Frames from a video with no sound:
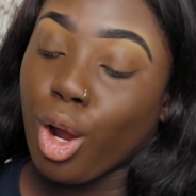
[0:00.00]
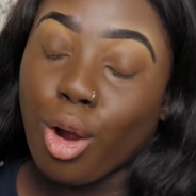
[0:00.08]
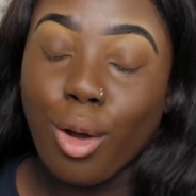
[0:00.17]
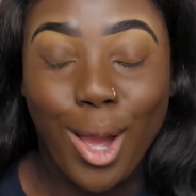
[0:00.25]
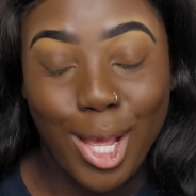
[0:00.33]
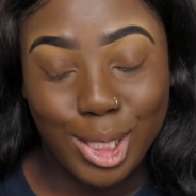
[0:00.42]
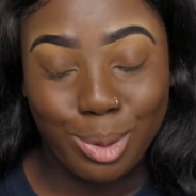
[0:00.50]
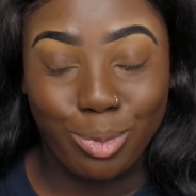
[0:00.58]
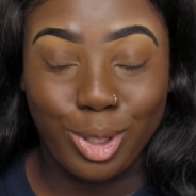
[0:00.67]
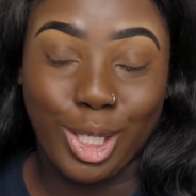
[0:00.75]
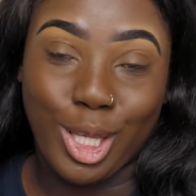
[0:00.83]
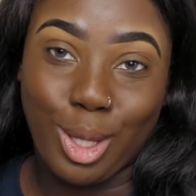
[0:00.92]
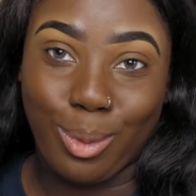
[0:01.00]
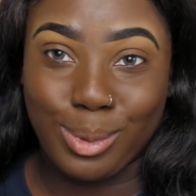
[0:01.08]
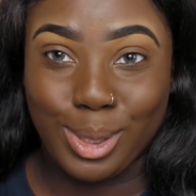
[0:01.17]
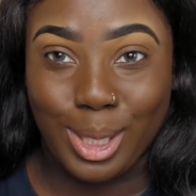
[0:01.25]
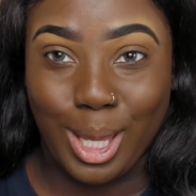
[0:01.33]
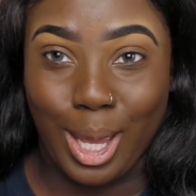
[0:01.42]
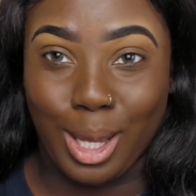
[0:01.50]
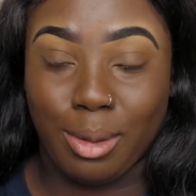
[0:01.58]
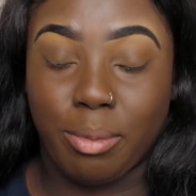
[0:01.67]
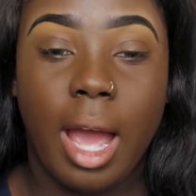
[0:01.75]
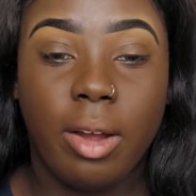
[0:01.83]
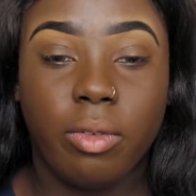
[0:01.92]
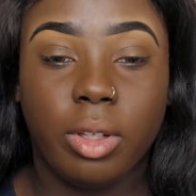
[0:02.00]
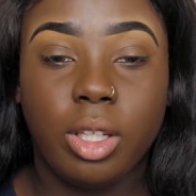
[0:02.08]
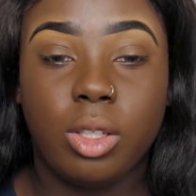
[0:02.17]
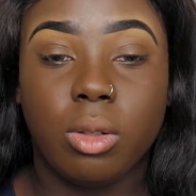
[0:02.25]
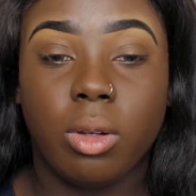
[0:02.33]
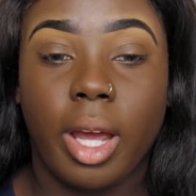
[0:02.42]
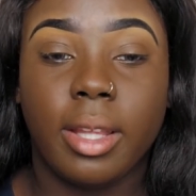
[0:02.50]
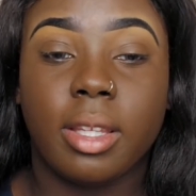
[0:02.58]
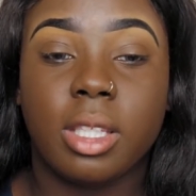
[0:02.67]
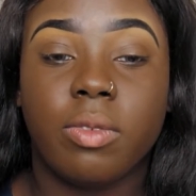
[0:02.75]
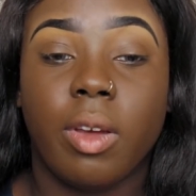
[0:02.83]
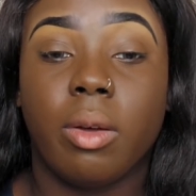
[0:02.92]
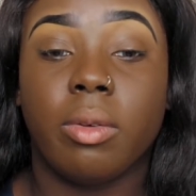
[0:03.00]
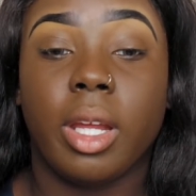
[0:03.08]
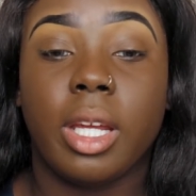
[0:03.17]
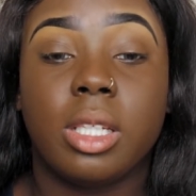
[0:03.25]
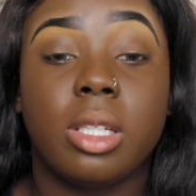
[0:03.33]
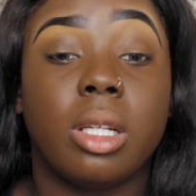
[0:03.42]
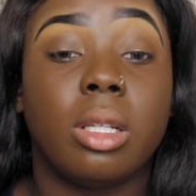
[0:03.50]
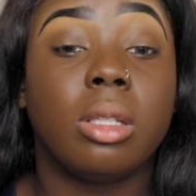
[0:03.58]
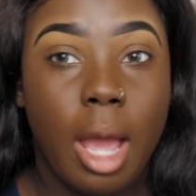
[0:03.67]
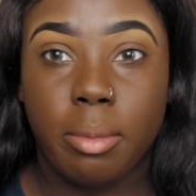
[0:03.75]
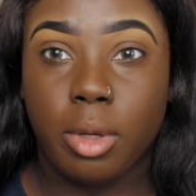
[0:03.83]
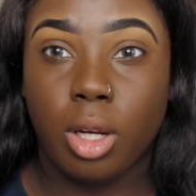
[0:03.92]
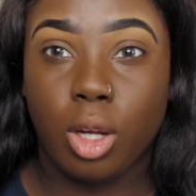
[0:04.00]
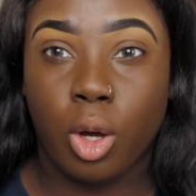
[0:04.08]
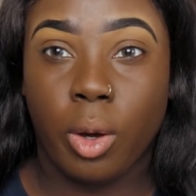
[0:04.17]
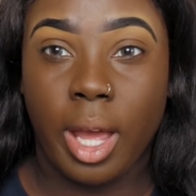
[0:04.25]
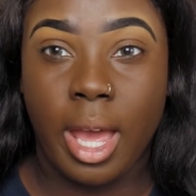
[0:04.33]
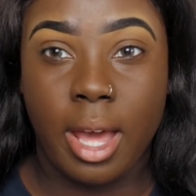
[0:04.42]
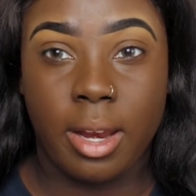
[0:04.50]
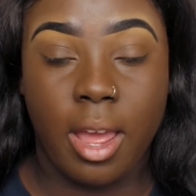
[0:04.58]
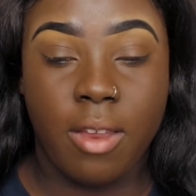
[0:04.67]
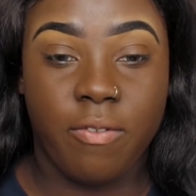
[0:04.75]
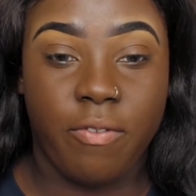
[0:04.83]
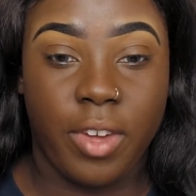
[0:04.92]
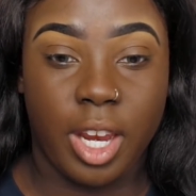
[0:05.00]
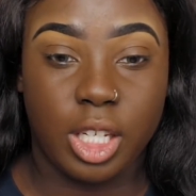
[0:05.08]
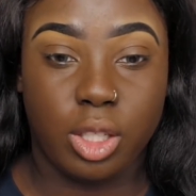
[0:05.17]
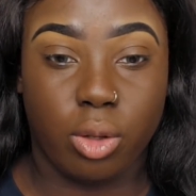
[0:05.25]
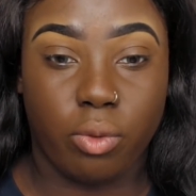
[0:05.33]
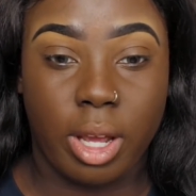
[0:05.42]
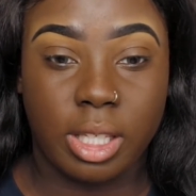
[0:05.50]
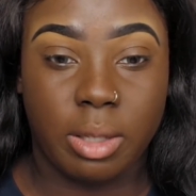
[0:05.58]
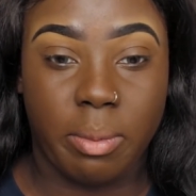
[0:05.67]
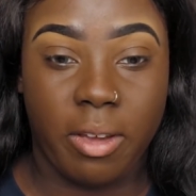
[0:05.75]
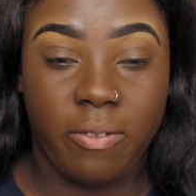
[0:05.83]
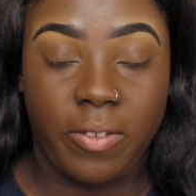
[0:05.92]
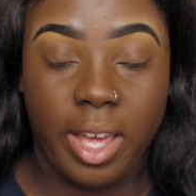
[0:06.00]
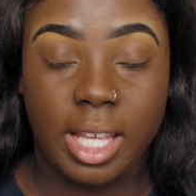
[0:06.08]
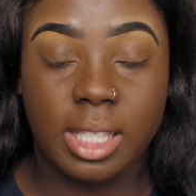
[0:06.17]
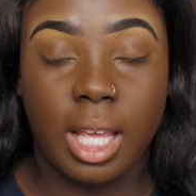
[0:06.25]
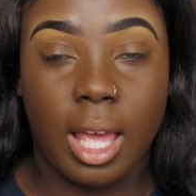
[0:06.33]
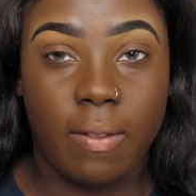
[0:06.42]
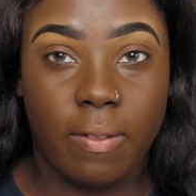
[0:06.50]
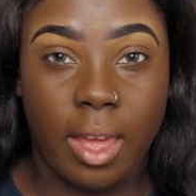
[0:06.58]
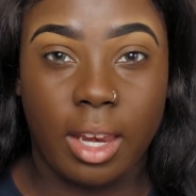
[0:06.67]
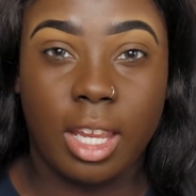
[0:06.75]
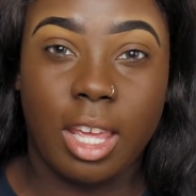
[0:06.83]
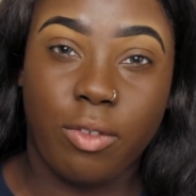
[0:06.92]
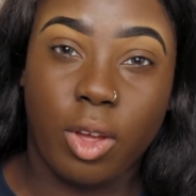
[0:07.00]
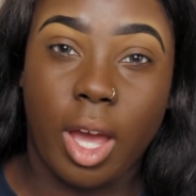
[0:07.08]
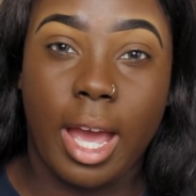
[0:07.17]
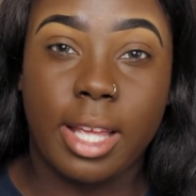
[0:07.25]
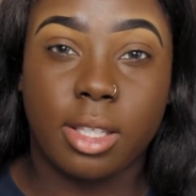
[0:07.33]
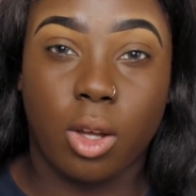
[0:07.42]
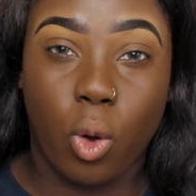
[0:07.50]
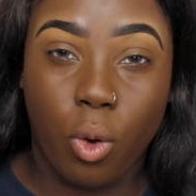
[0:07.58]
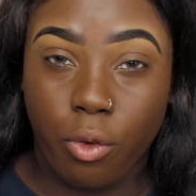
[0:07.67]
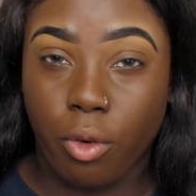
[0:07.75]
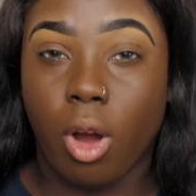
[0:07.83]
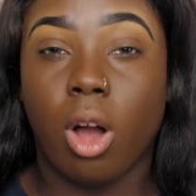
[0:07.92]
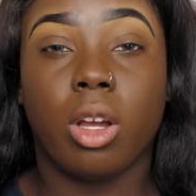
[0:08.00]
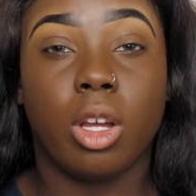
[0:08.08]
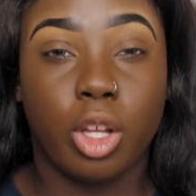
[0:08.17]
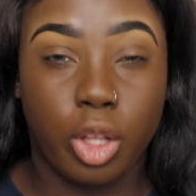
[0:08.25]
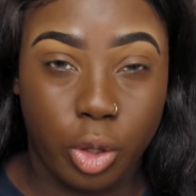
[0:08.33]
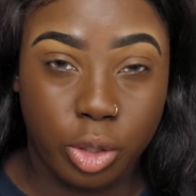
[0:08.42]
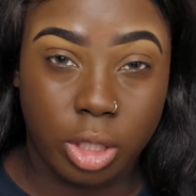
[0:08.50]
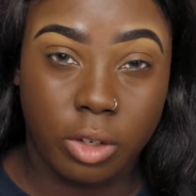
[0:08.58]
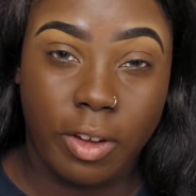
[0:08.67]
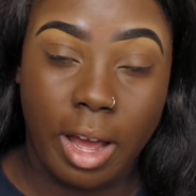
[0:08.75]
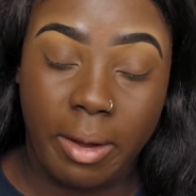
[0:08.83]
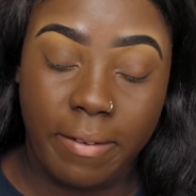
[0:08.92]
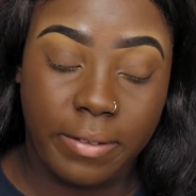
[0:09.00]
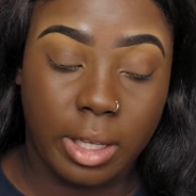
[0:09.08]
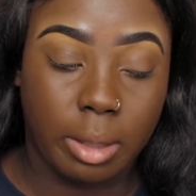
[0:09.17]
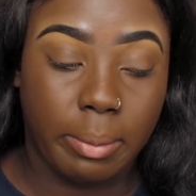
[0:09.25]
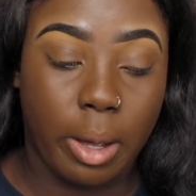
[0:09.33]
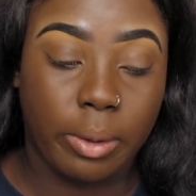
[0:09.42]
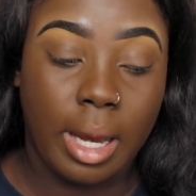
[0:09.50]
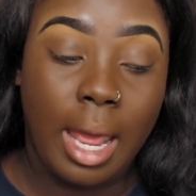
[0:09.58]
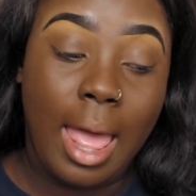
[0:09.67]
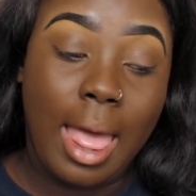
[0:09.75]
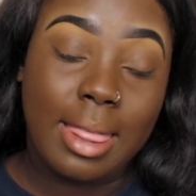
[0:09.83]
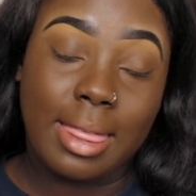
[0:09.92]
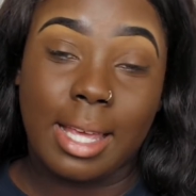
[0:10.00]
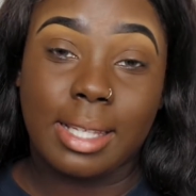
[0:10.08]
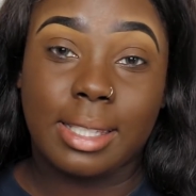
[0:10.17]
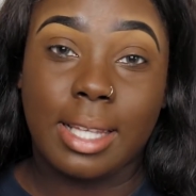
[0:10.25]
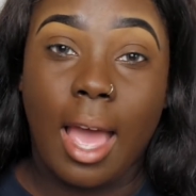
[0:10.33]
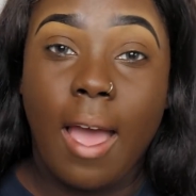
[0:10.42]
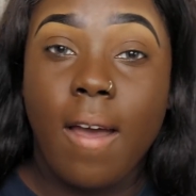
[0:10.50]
girl has some really cute skin. I really do like this foundation. I'm gonna go ahead and finish the rest of my face and then give you guys an overall conclusion of how I feel about this